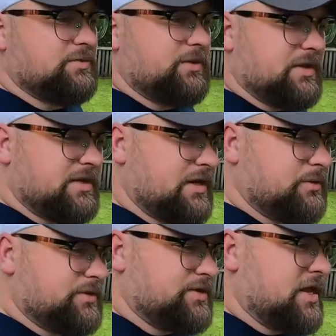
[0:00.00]
And what they
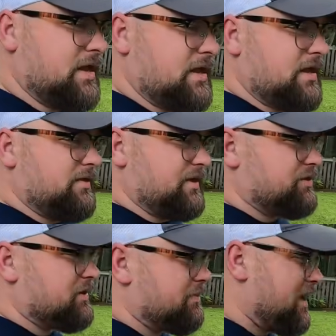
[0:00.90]
did was they took a